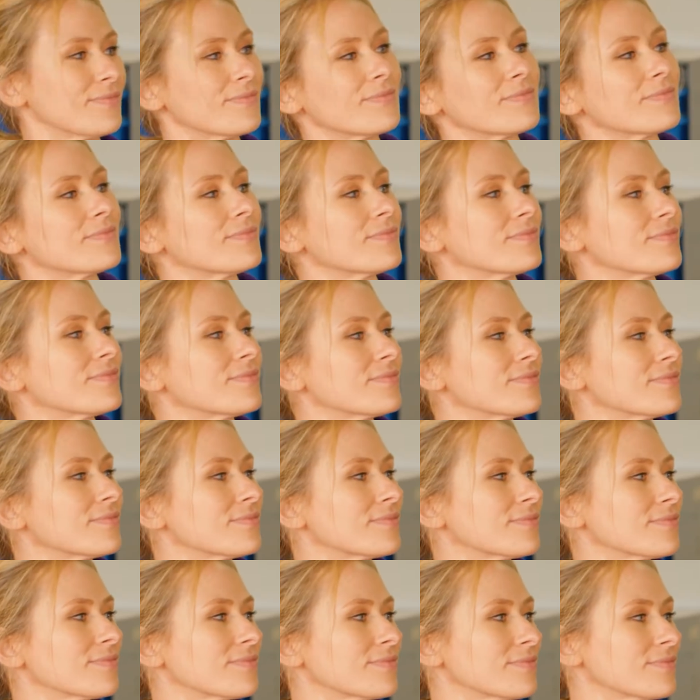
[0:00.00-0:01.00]

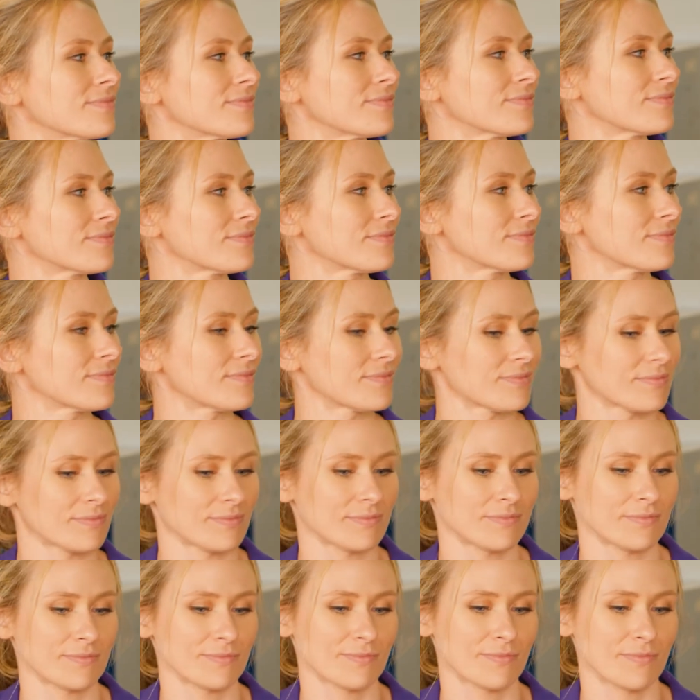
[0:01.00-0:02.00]

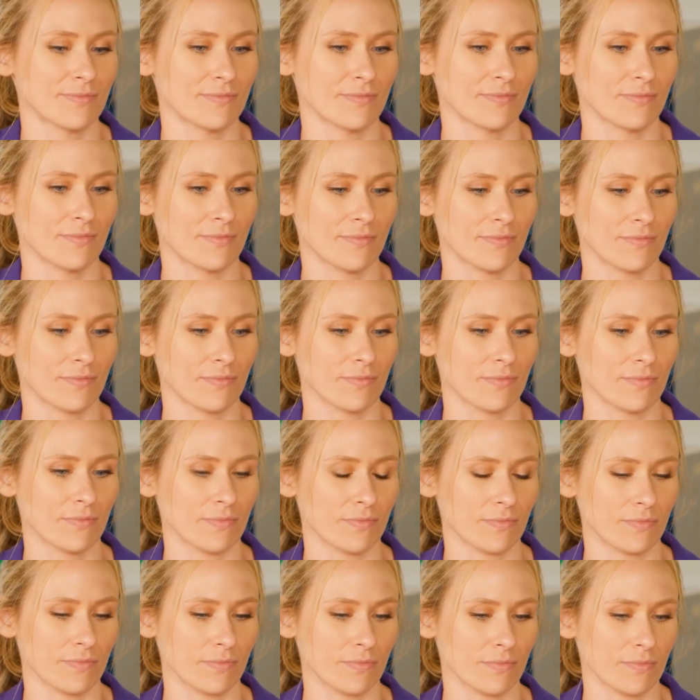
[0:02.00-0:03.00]

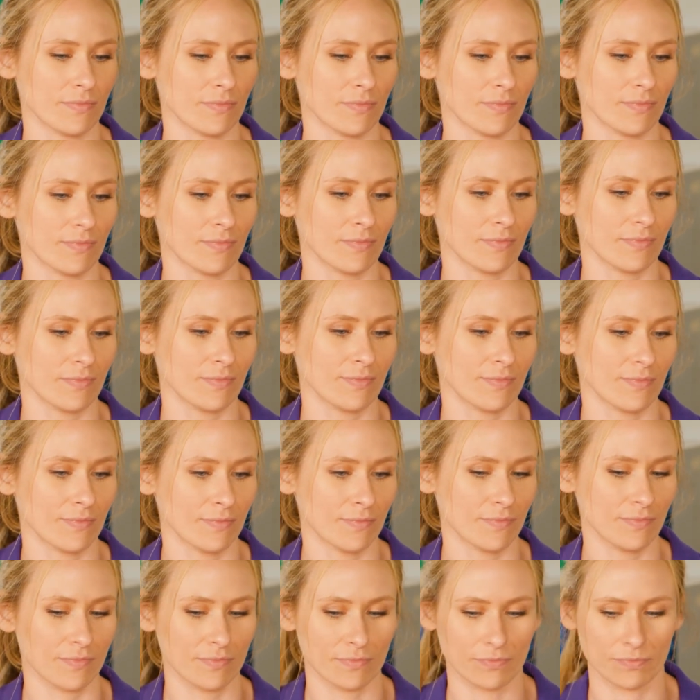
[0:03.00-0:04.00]

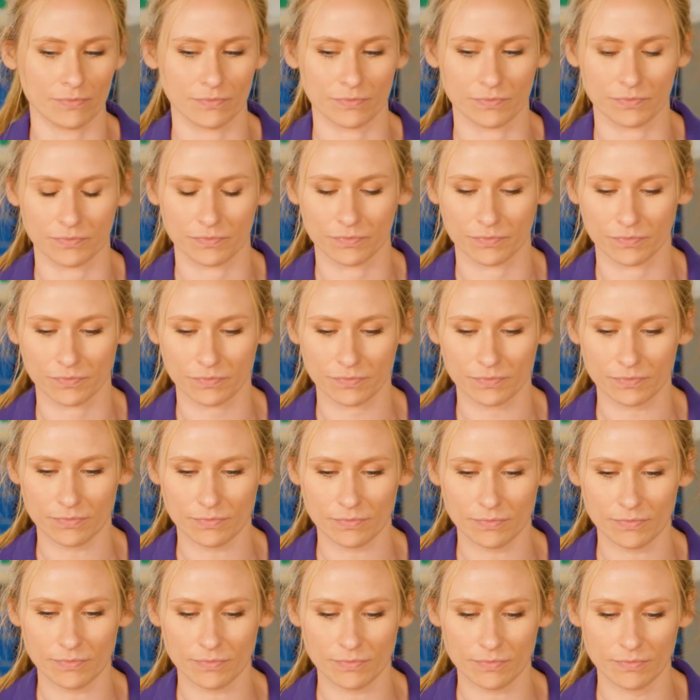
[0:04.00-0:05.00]

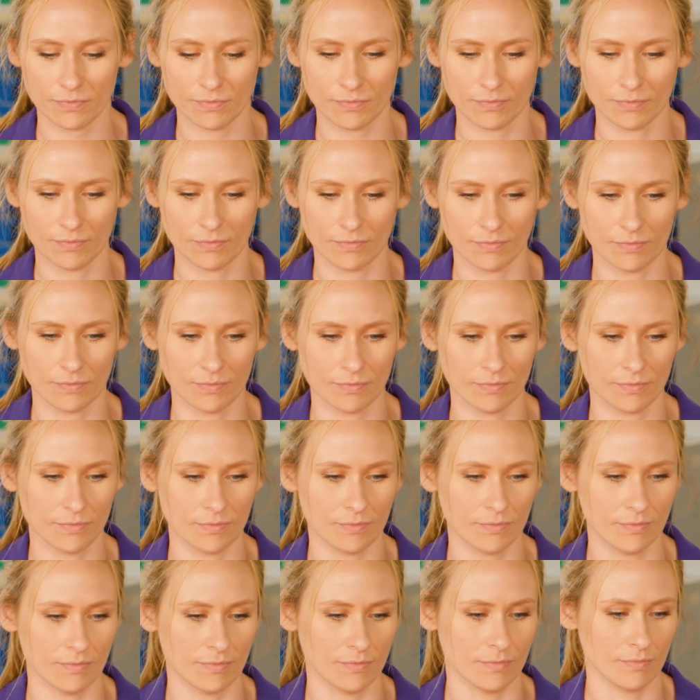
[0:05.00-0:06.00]

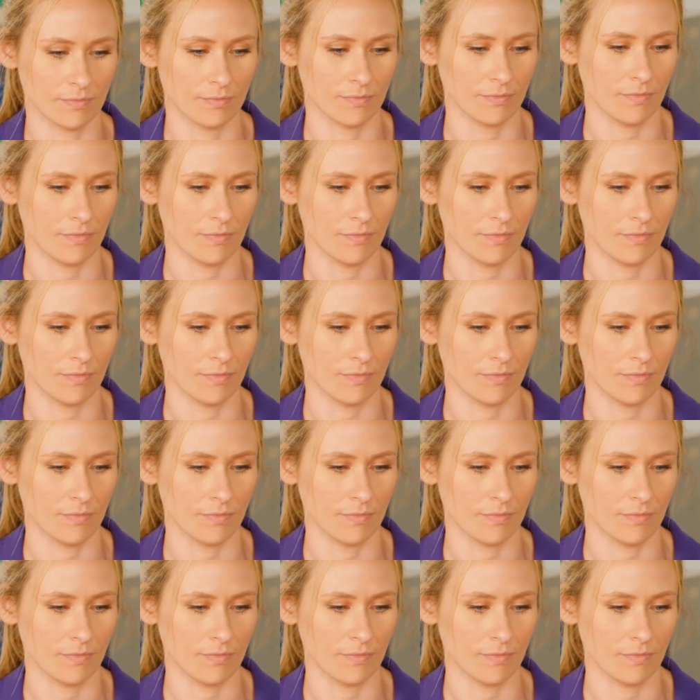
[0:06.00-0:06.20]
[no speech]